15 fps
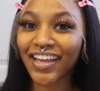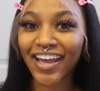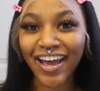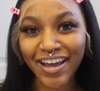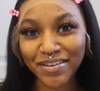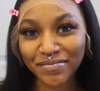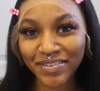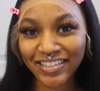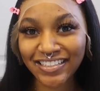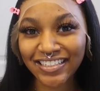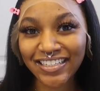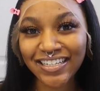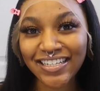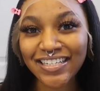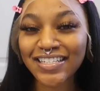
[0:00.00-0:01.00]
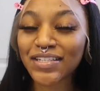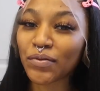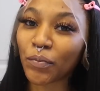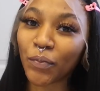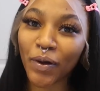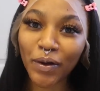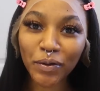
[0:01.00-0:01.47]
Hey, bitches.
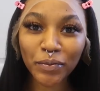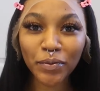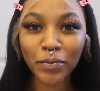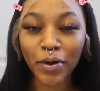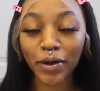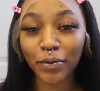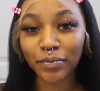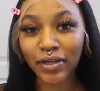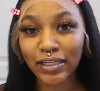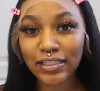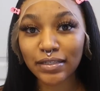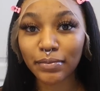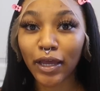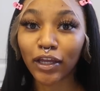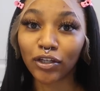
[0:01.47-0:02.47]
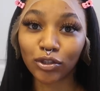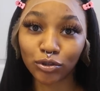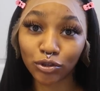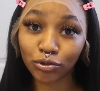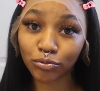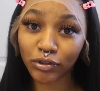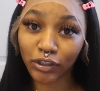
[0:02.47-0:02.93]
Welcome and welcome back to my
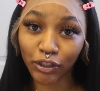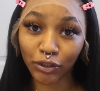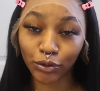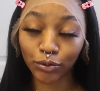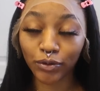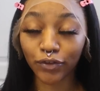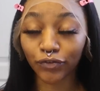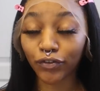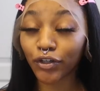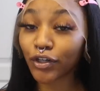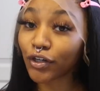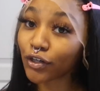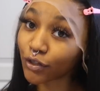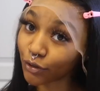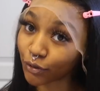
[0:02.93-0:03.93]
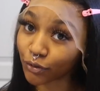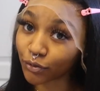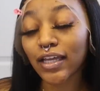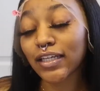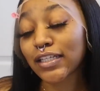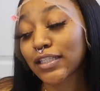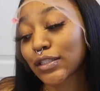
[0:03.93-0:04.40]
YouTube channel. If you're new,
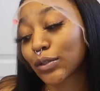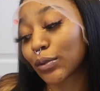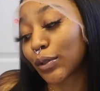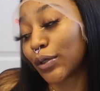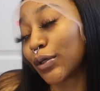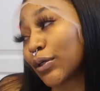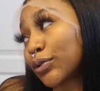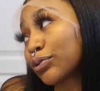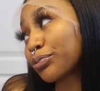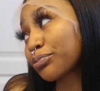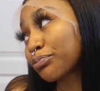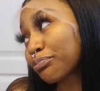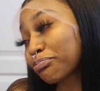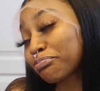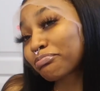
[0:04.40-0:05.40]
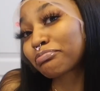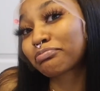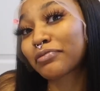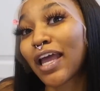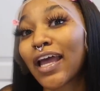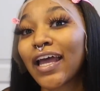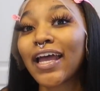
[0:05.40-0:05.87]
it's your girl,
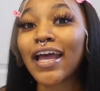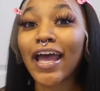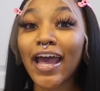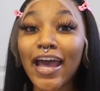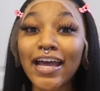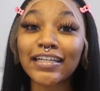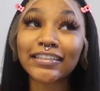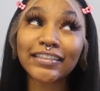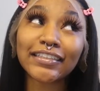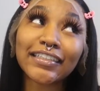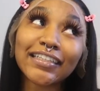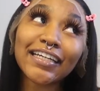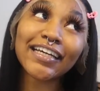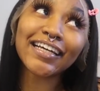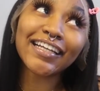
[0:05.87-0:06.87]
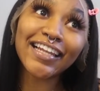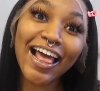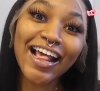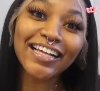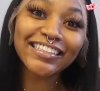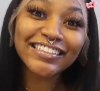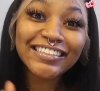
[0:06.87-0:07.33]
Ashton
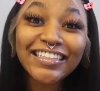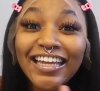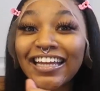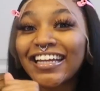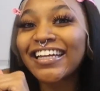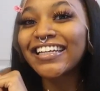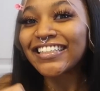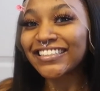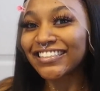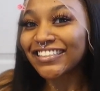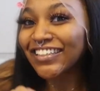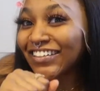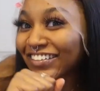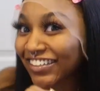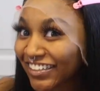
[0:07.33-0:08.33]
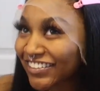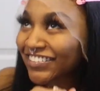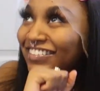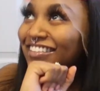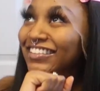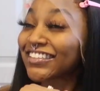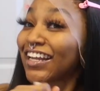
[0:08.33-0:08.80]
Aline. It's your
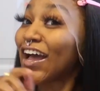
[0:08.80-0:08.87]
girl.